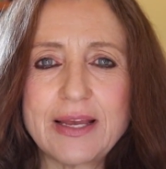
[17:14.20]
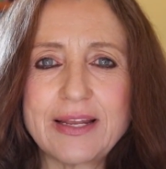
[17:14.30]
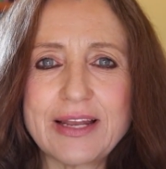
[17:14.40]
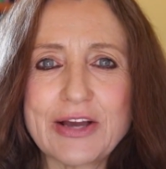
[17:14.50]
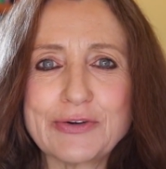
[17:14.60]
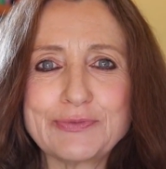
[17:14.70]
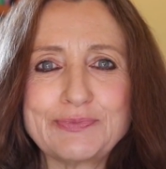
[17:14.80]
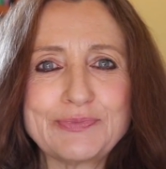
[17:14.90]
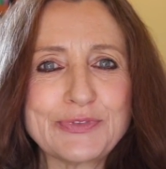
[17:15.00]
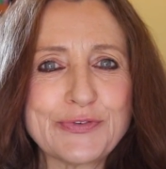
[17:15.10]
Now,
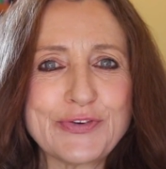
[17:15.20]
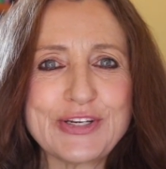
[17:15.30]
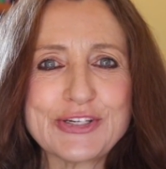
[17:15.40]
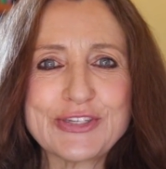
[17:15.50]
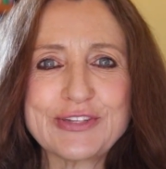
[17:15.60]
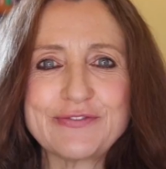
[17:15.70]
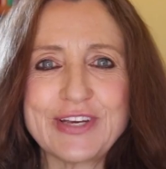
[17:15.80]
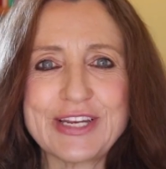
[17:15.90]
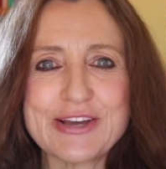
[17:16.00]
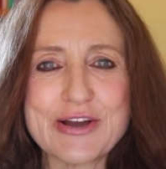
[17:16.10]
to finish this
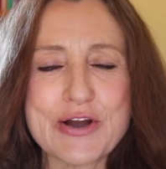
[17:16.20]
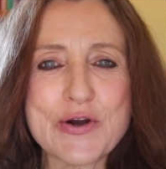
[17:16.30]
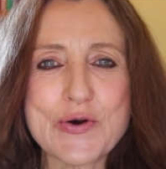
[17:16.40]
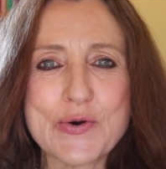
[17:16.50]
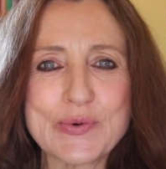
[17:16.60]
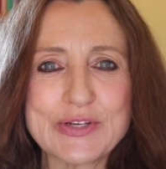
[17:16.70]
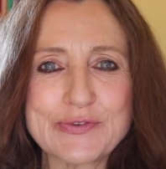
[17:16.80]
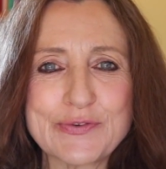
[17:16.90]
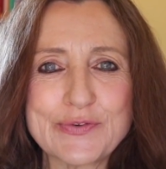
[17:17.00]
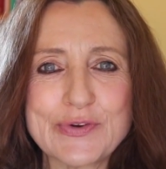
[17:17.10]
video, I
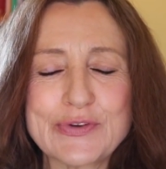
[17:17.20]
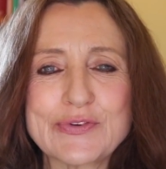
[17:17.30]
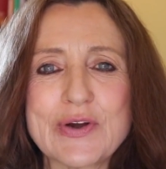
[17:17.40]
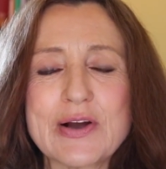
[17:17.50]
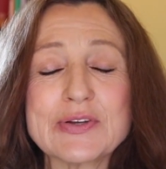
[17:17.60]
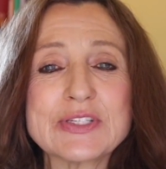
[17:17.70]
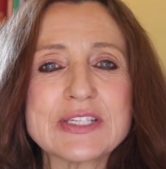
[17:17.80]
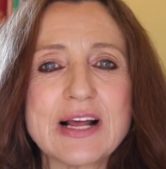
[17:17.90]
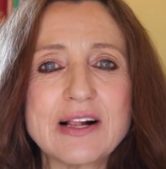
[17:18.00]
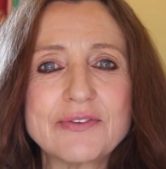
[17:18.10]
always refer to our
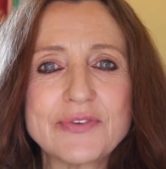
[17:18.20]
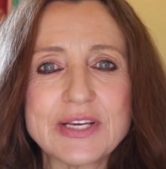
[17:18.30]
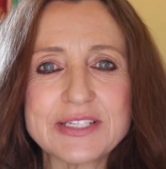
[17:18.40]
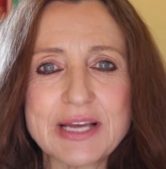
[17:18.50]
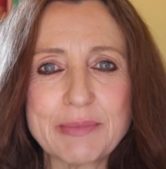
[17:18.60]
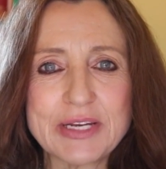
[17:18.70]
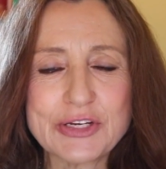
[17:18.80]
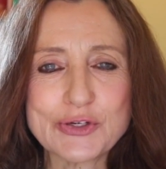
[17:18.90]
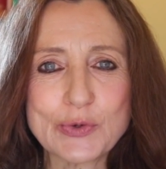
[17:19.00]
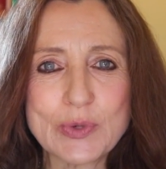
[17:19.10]

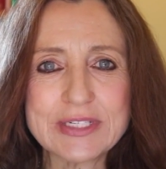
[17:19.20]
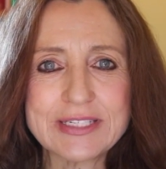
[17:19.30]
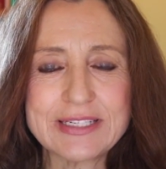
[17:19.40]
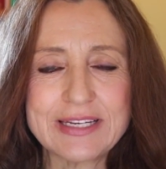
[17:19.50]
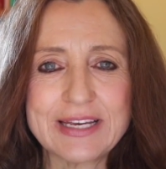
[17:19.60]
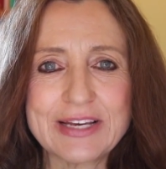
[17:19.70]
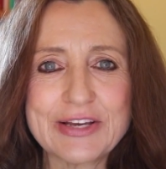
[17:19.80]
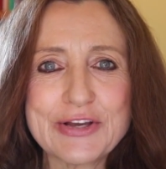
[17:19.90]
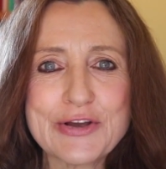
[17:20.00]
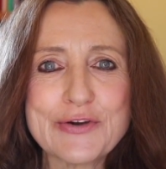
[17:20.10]
self-examination
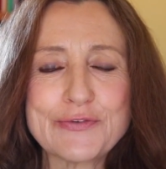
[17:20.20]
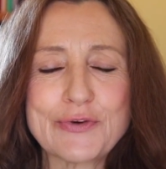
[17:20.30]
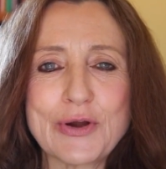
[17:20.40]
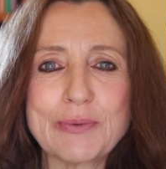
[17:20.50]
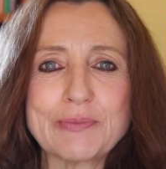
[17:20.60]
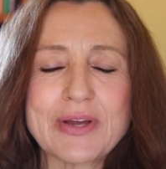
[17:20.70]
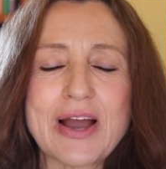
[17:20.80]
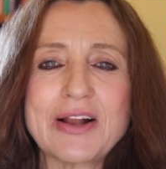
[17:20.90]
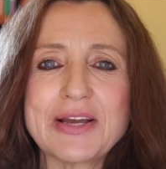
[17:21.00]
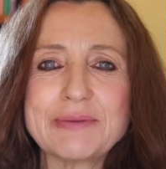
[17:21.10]
questionnaire from
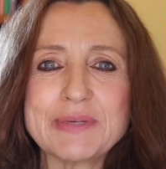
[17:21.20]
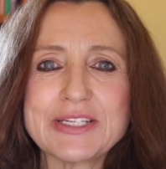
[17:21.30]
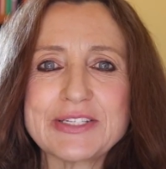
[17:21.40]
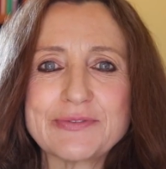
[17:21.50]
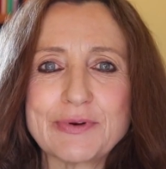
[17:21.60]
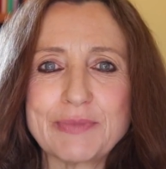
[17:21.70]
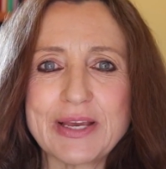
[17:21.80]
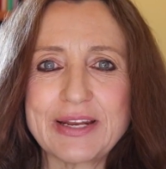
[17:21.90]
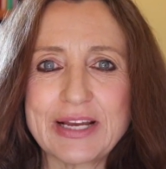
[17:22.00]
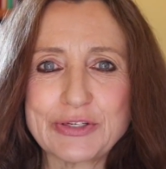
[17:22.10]
Carla and Miss from the
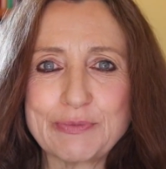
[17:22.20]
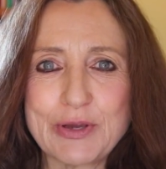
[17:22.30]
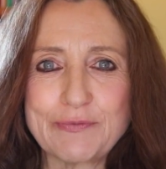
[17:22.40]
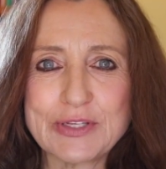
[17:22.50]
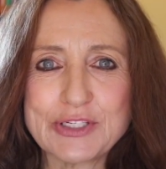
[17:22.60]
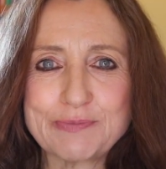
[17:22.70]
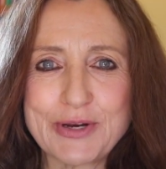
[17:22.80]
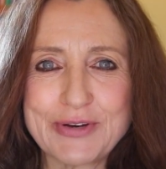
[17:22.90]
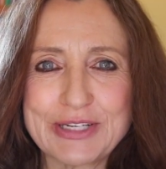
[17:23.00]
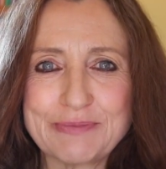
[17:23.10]
Anatomy of the
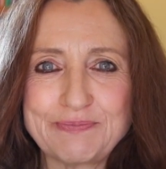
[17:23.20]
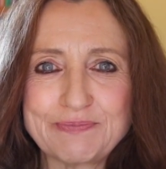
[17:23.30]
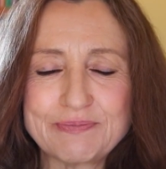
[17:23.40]
Spirit.